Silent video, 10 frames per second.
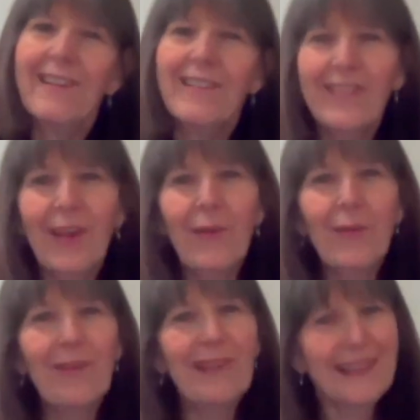So
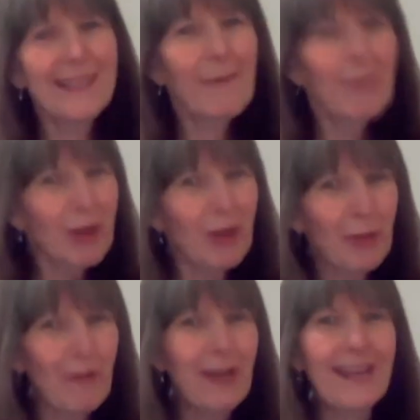let's have a look at the
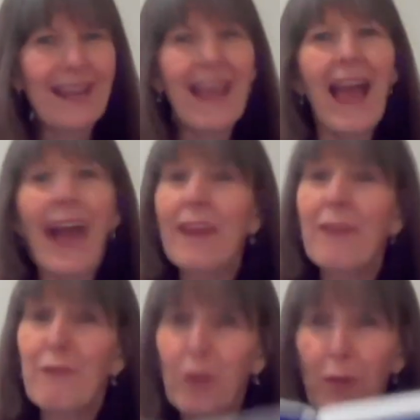reading. And if
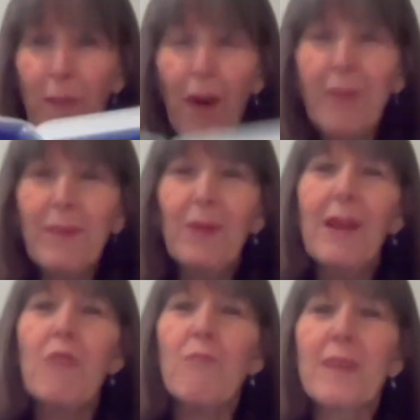you've got a Bible,
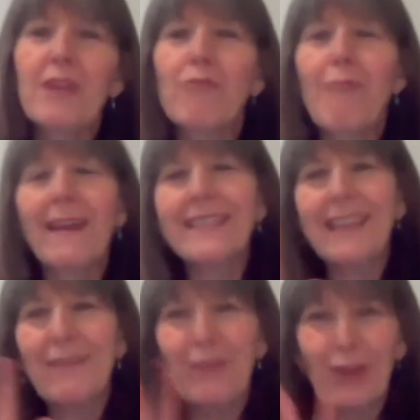it would be great
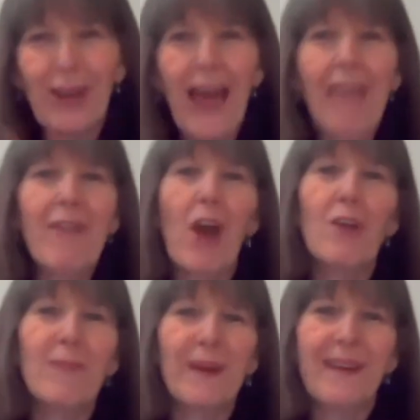if you could have it
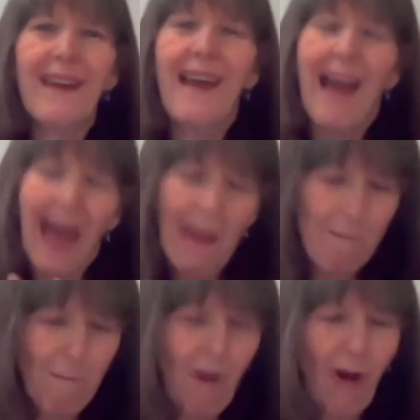open at
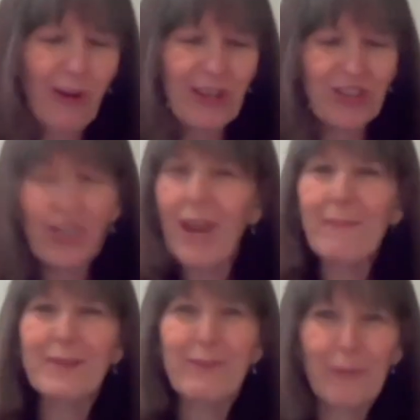Mark
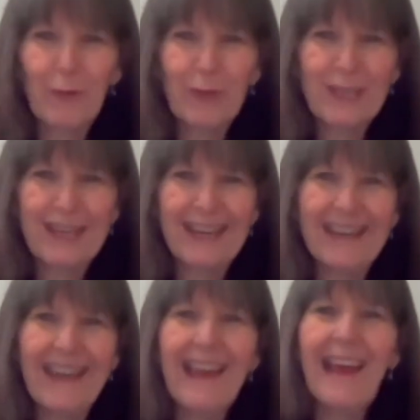chapter
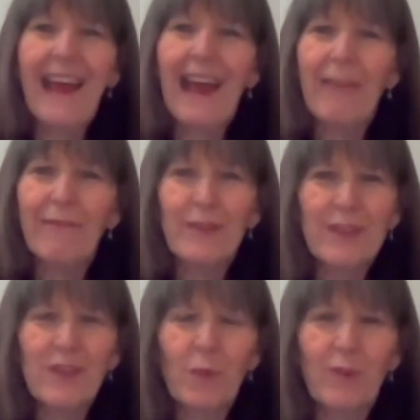14 and
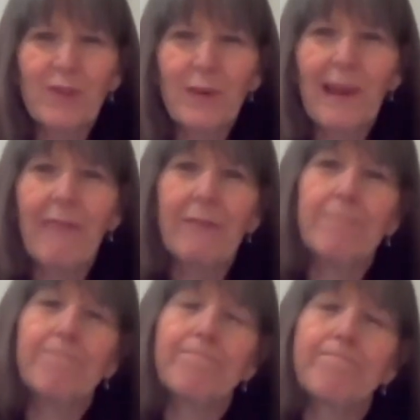verses 1 to 11.